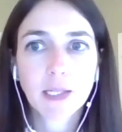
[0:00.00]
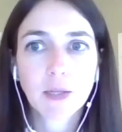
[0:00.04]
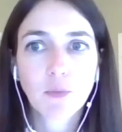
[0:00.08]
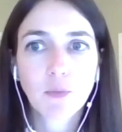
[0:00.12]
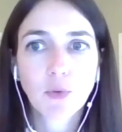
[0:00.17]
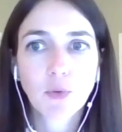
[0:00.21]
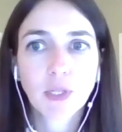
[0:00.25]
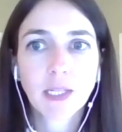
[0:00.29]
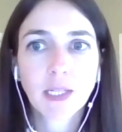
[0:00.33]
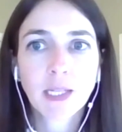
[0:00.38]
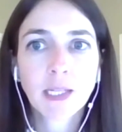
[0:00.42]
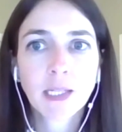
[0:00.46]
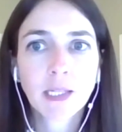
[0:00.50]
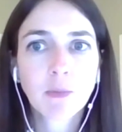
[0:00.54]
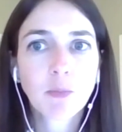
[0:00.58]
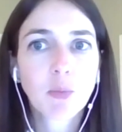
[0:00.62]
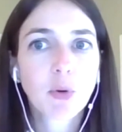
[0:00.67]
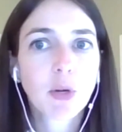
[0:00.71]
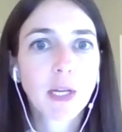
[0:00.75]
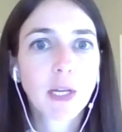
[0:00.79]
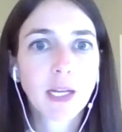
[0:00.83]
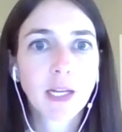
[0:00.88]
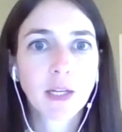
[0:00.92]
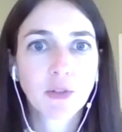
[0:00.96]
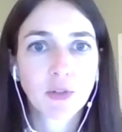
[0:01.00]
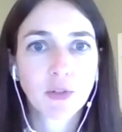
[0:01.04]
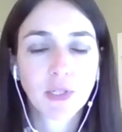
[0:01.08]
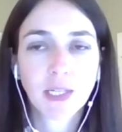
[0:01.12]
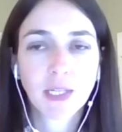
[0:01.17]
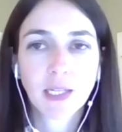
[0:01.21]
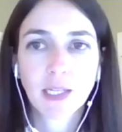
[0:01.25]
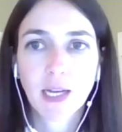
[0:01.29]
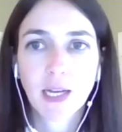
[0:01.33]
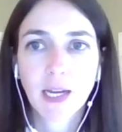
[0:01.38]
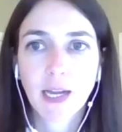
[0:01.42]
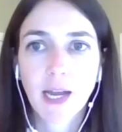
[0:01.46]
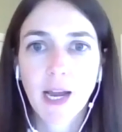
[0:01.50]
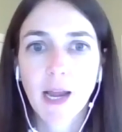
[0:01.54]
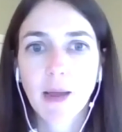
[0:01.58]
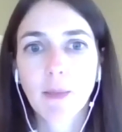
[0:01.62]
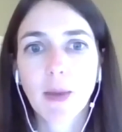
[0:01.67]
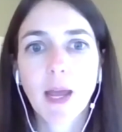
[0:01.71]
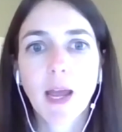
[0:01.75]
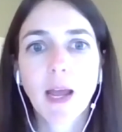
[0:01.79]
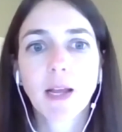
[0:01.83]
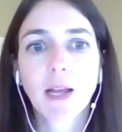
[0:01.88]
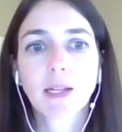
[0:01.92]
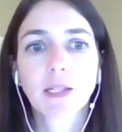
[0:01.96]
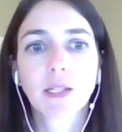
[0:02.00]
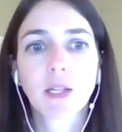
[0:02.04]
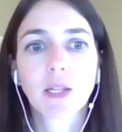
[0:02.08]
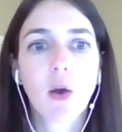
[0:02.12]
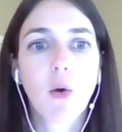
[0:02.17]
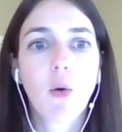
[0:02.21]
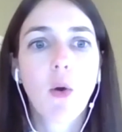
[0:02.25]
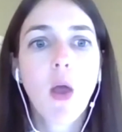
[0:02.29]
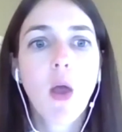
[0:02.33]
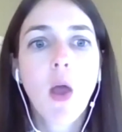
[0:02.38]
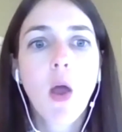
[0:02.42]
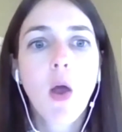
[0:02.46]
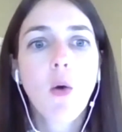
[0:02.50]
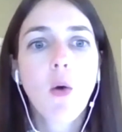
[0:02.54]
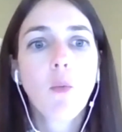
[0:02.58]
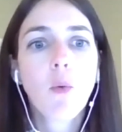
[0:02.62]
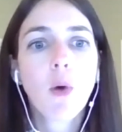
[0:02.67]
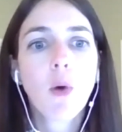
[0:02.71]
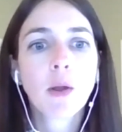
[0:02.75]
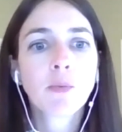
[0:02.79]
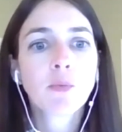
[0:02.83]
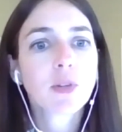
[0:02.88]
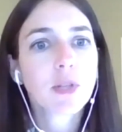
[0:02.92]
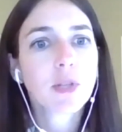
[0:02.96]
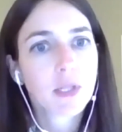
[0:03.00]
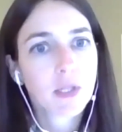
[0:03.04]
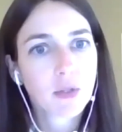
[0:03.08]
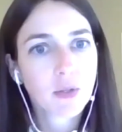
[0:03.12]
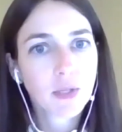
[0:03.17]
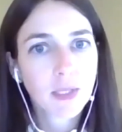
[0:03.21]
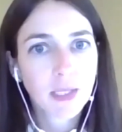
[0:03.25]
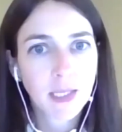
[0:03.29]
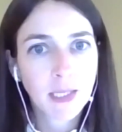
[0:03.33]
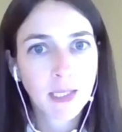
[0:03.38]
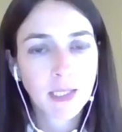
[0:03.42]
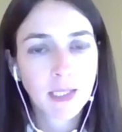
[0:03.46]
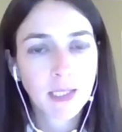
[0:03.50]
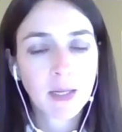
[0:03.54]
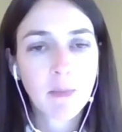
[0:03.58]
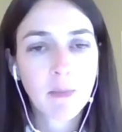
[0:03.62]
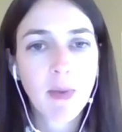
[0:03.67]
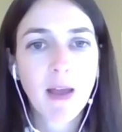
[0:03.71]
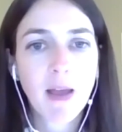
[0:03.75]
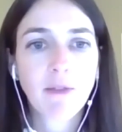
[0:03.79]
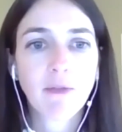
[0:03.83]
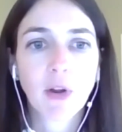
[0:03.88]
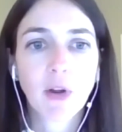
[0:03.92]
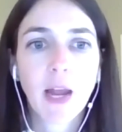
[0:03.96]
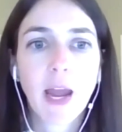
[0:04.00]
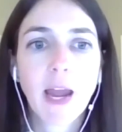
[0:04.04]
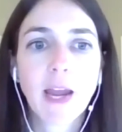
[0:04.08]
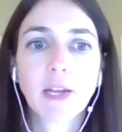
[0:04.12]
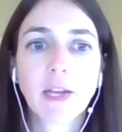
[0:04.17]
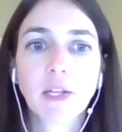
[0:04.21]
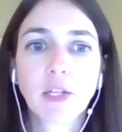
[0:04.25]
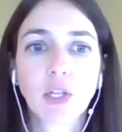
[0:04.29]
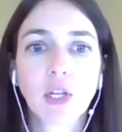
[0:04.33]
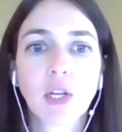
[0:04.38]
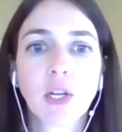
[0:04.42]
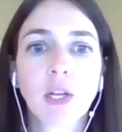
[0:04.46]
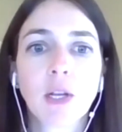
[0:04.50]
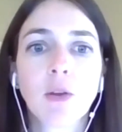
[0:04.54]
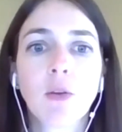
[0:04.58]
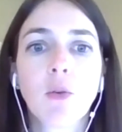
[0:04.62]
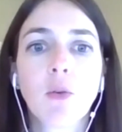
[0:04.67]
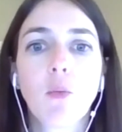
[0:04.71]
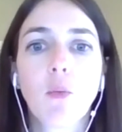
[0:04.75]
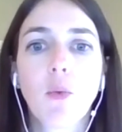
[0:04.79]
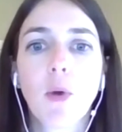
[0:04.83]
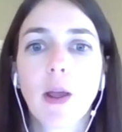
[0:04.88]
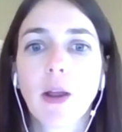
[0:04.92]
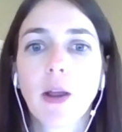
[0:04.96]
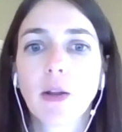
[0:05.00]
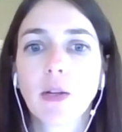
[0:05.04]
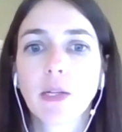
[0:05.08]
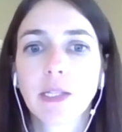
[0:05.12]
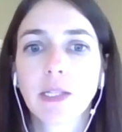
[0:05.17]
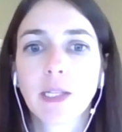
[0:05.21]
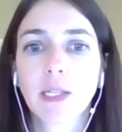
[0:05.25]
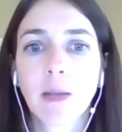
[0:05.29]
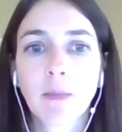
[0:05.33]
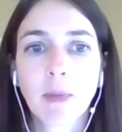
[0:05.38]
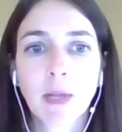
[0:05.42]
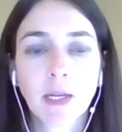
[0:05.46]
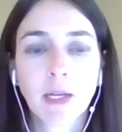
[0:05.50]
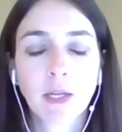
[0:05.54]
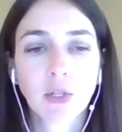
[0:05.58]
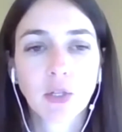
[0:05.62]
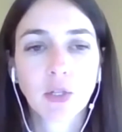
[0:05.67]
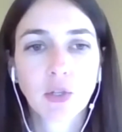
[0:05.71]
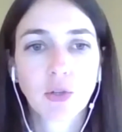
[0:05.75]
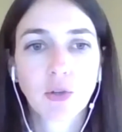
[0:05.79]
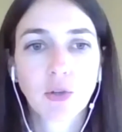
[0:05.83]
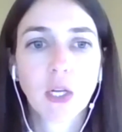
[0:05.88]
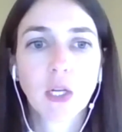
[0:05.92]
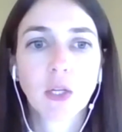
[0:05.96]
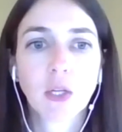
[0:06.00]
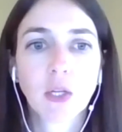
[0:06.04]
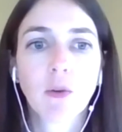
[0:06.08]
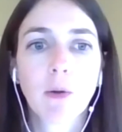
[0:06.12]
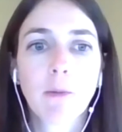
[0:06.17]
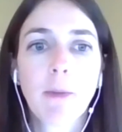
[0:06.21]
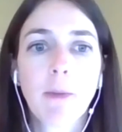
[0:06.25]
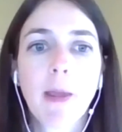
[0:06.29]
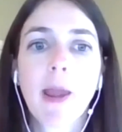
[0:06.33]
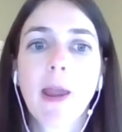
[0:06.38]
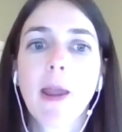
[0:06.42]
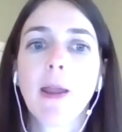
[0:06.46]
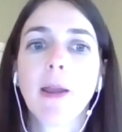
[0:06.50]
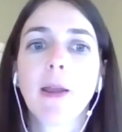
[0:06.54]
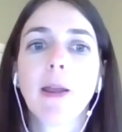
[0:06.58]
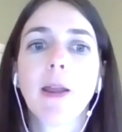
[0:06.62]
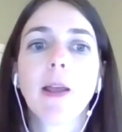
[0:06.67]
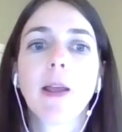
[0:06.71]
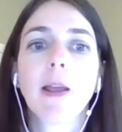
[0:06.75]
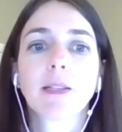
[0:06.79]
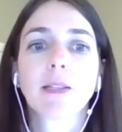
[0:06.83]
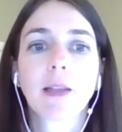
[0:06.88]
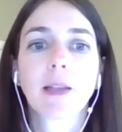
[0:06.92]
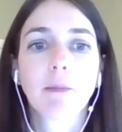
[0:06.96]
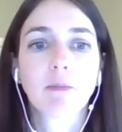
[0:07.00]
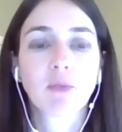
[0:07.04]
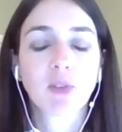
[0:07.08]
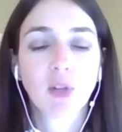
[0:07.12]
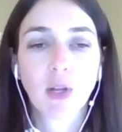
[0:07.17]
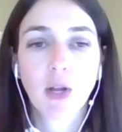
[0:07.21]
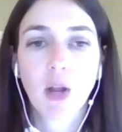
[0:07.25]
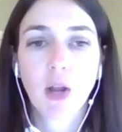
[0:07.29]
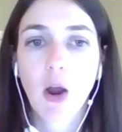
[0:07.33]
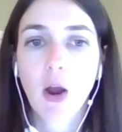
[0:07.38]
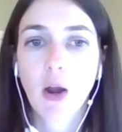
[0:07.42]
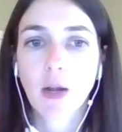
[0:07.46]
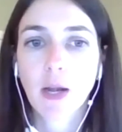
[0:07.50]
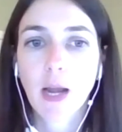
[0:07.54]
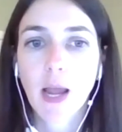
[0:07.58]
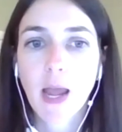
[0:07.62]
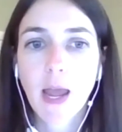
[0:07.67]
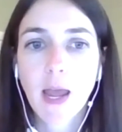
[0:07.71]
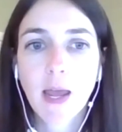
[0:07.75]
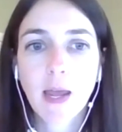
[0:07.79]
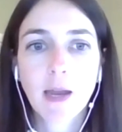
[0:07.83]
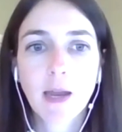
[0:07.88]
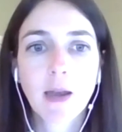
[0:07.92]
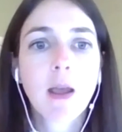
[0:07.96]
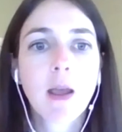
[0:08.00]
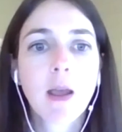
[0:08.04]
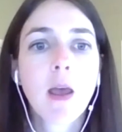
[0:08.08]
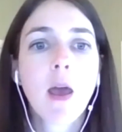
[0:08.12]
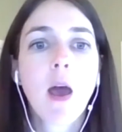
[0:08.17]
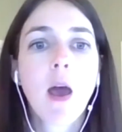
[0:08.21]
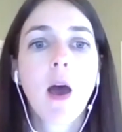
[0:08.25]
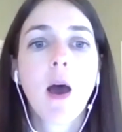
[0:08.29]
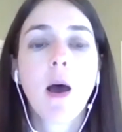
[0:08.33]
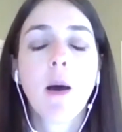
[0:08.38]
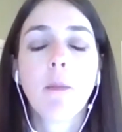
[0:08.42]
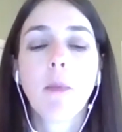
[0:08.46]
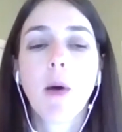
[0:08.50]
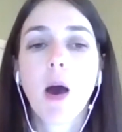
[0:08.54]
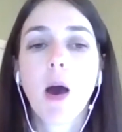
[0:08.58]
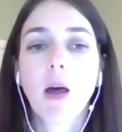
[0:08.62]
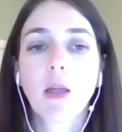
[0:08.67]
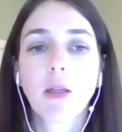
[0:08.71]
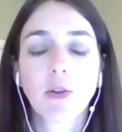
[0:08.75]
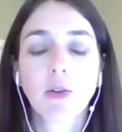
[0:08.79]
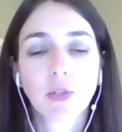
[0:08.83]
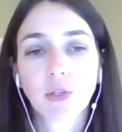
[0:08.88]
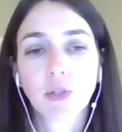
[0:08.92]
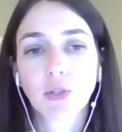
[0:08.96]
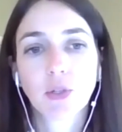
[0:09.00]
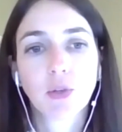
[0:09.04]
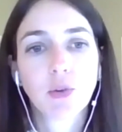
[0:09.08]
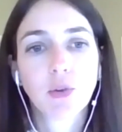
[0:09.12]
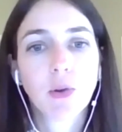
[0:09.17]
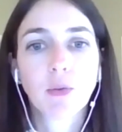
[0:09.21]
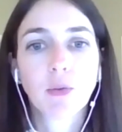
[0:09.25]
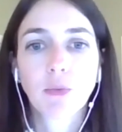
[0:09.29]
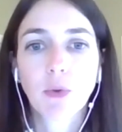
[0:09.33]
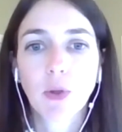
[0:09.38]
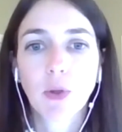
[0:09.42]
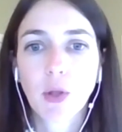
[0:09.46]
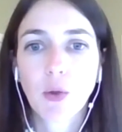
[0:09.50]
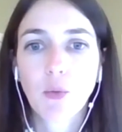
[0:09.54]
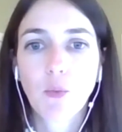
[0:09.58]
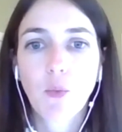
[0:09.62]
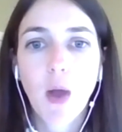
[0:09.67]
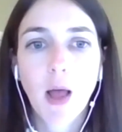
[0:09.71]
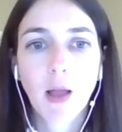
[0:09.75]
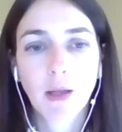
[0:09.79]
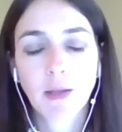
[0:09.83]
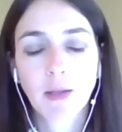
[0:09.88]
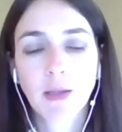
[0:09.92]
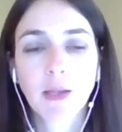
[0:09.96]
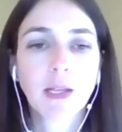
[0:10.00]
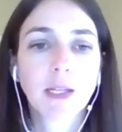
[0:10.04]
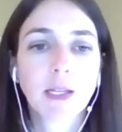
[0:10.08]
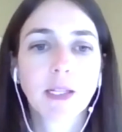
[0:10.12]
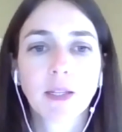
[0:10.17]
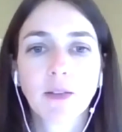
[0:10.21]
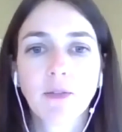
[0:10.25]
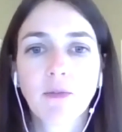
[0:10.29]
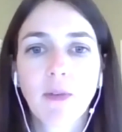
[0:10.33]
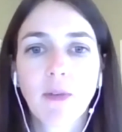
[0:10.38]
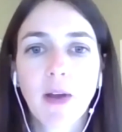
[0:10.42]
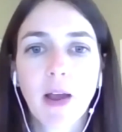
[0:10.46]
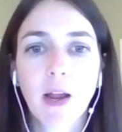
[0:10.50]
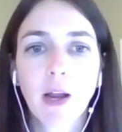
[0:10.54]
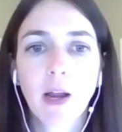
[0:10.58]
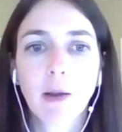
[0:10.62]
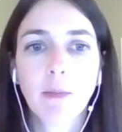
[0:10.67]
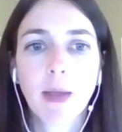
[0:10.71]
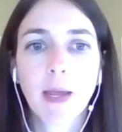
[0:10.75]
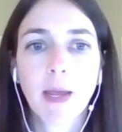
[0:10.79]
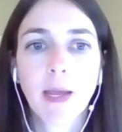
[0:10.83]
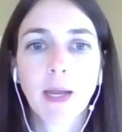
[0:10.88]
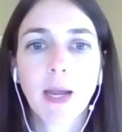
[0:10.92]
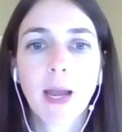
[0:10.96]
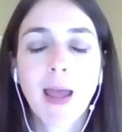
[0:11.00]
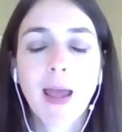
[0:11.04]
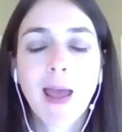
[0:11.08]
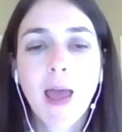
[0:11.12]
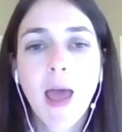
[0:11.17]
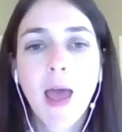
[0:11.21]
we're seeing some pretty interesting dynamics. So one, we're still seeing some bifurcation where some industries industries remain exceptionally hard hit. Others are doing really well in this environment.